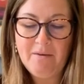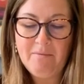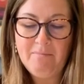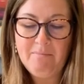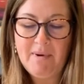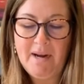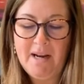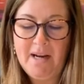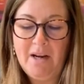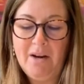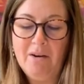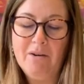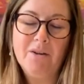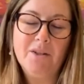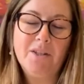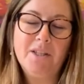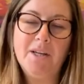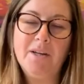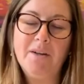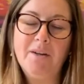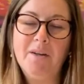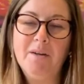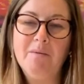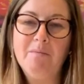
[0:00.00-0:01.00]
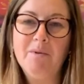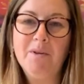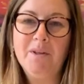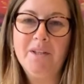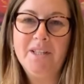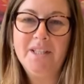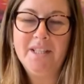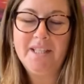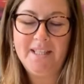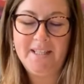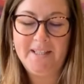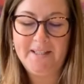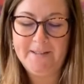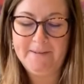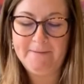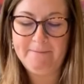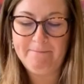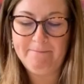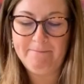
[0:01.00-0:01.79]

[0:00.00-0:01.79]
by lockdown communities,